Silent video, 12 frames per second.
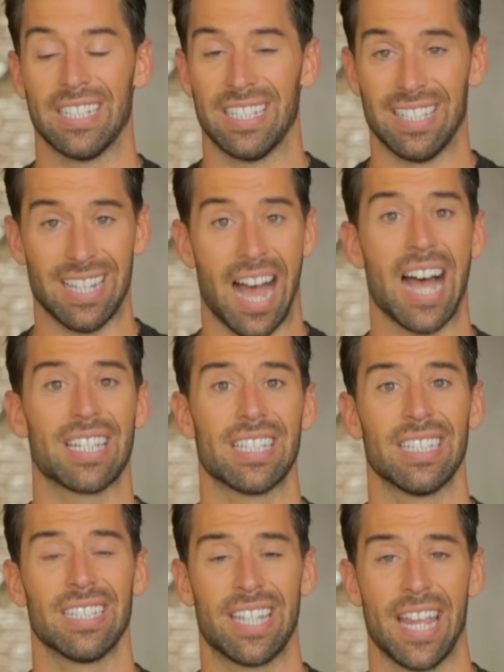not
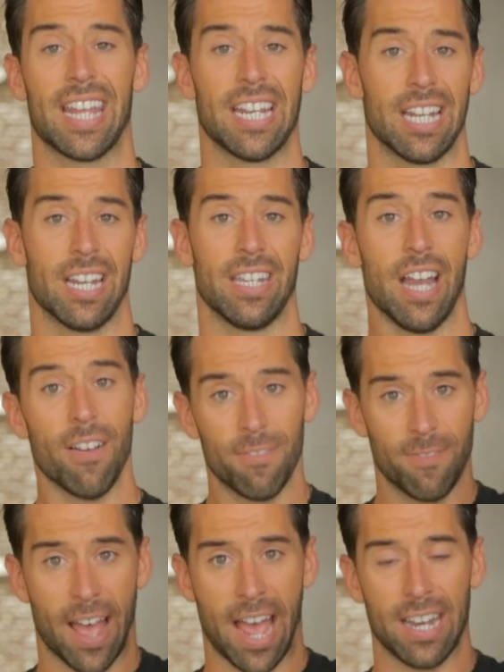taking in
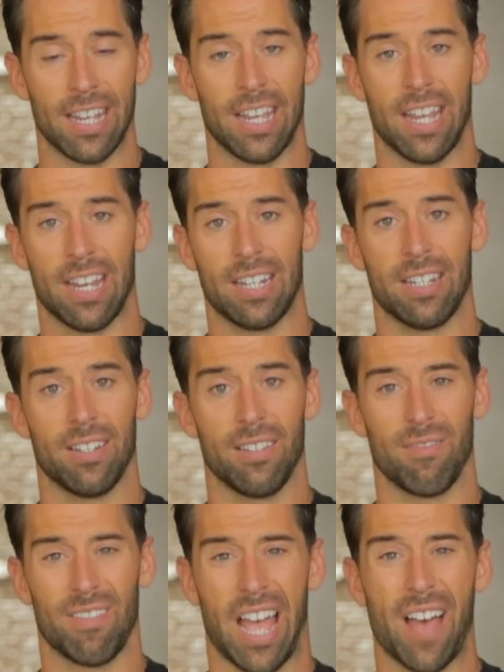enough fat and
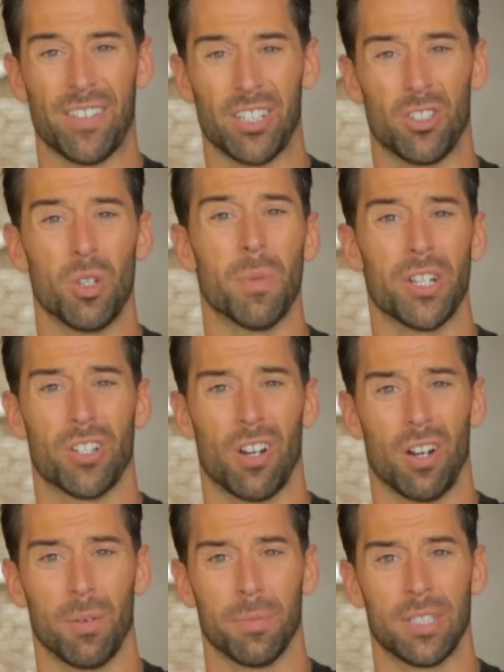having too much
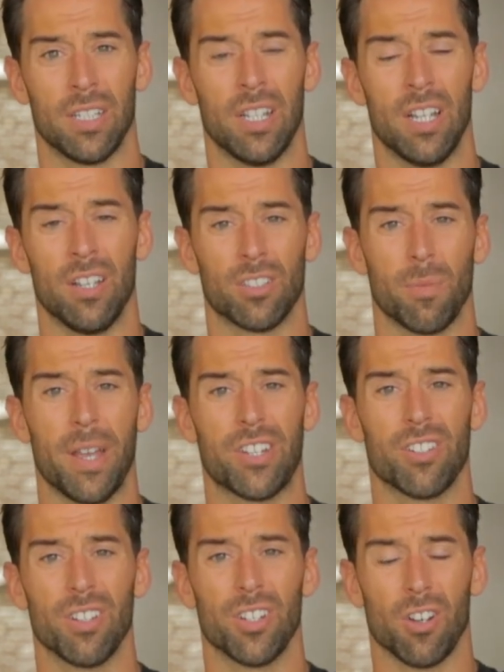carbs. So make
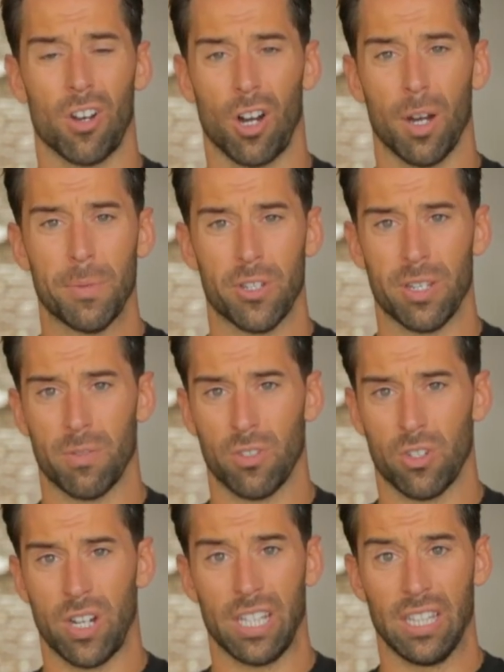sure your carbs are just
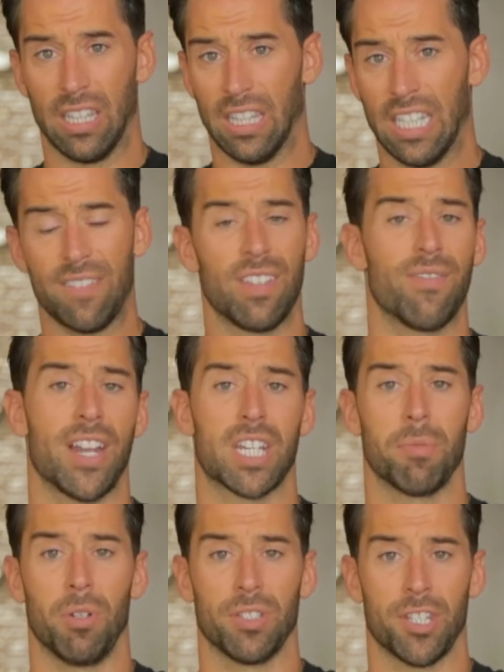straight leafy
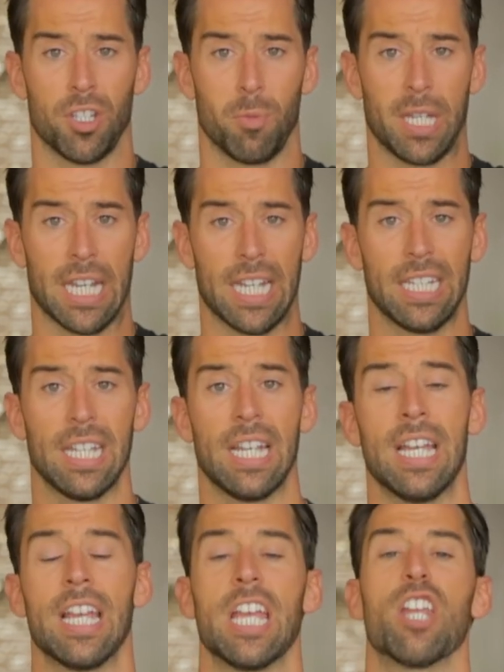vegetables as you begin
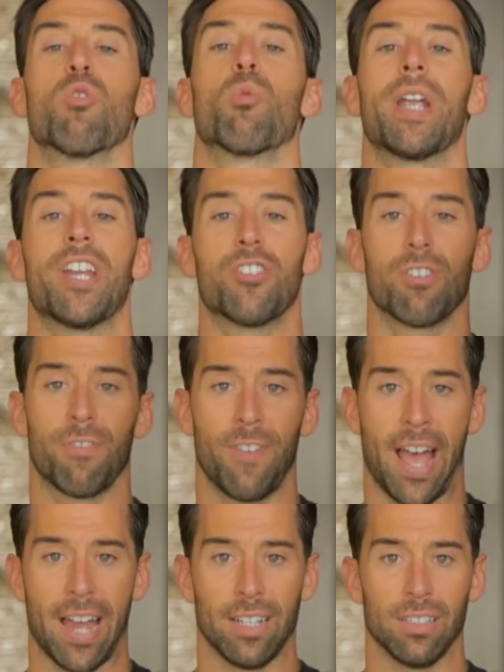and raise your
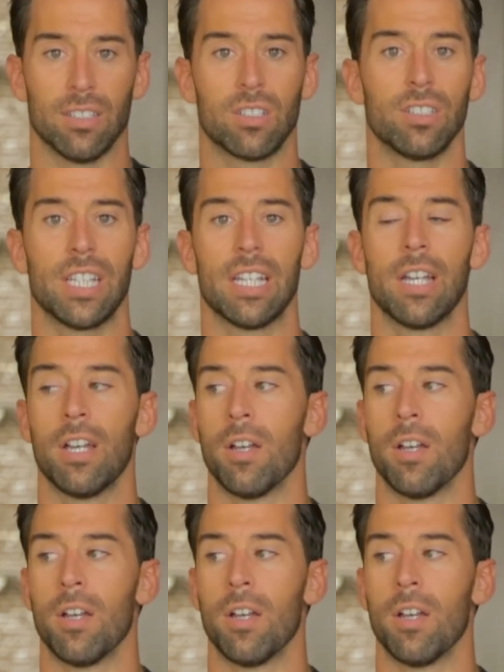fat. Literally